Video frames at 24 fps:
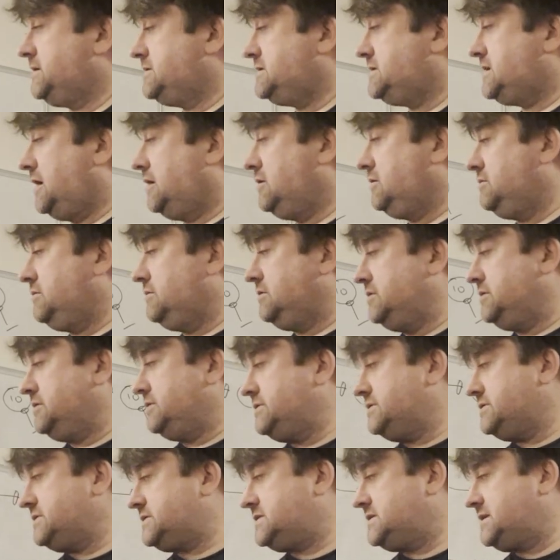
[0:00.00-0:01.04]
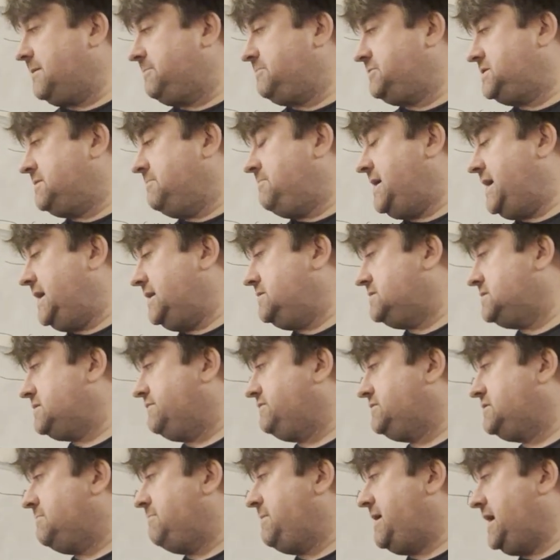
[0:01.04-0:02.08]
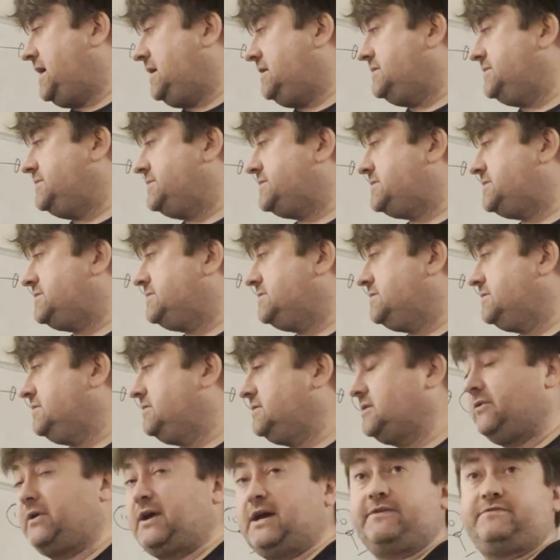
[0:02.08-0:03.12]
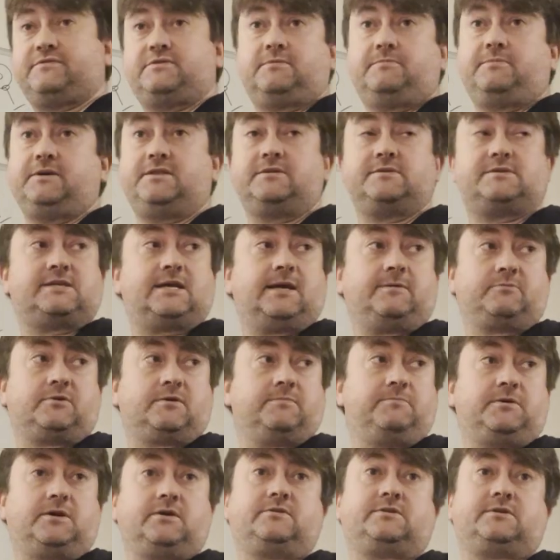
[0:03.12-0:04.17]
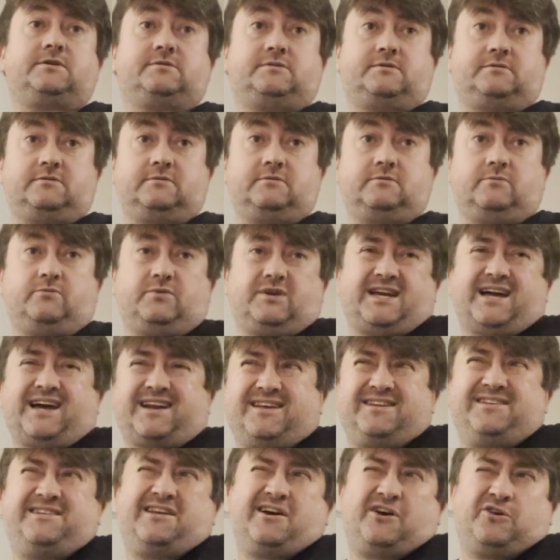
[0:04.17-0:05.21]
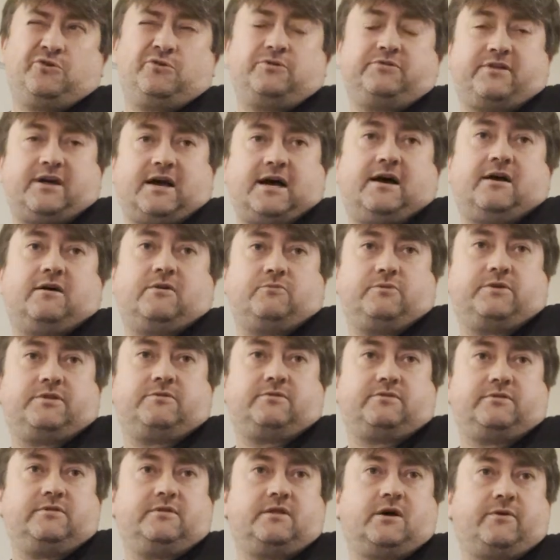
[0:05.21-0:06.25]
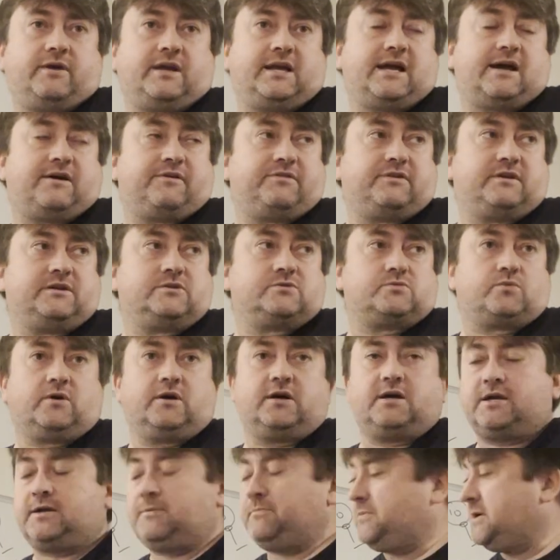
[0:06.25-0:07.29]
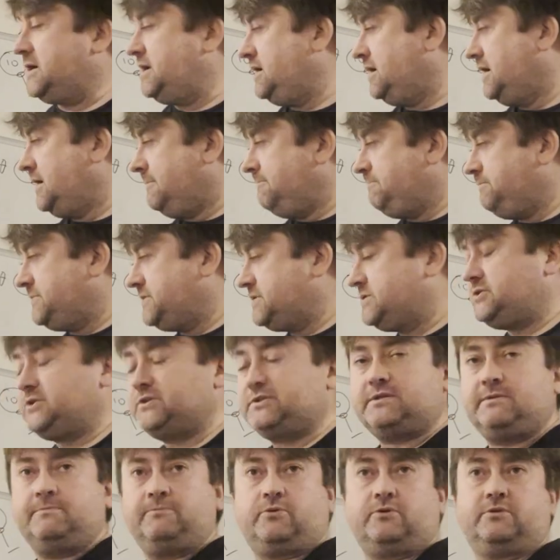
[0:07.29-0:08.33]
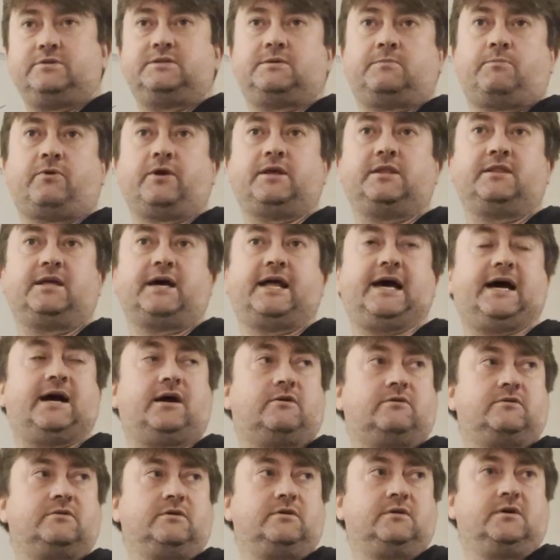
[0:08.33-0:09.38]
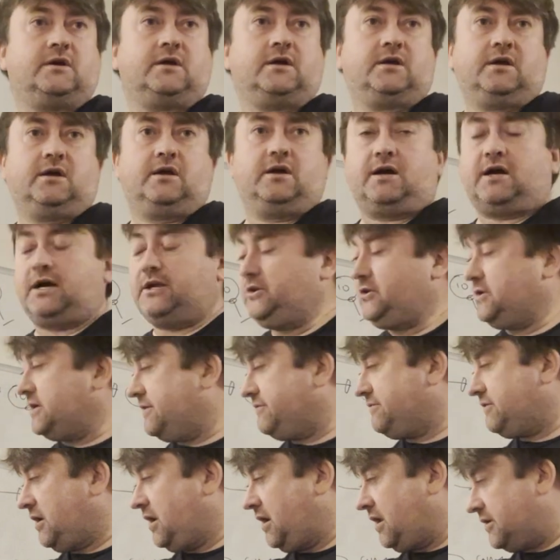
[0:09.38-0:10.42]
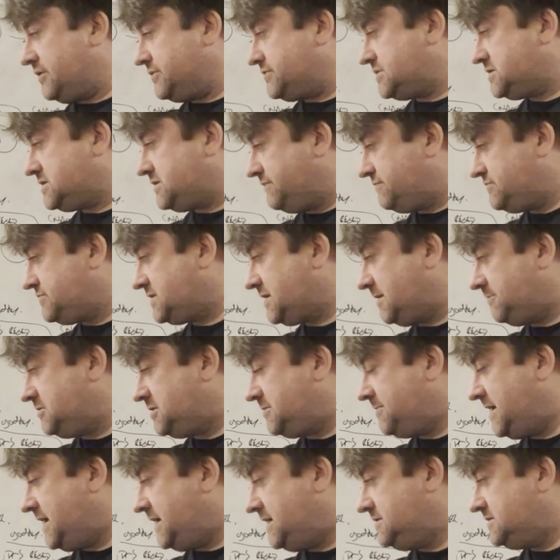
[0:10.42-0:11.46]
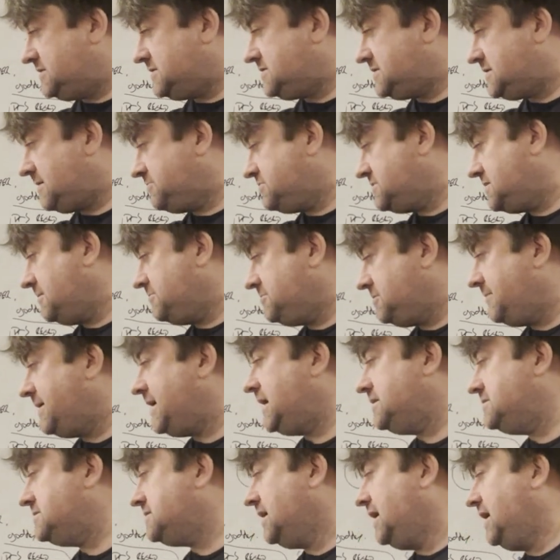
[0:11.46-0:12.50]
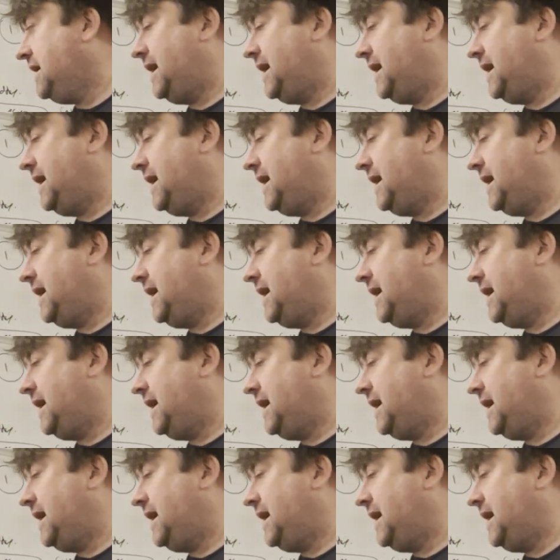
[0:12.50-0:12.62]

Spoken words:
So subdomains of domains don't have to be the same computers. We kind of know that with knowing how things work, but it's just important to bring that out. And you can have lots of subdomains and sub-subdomains,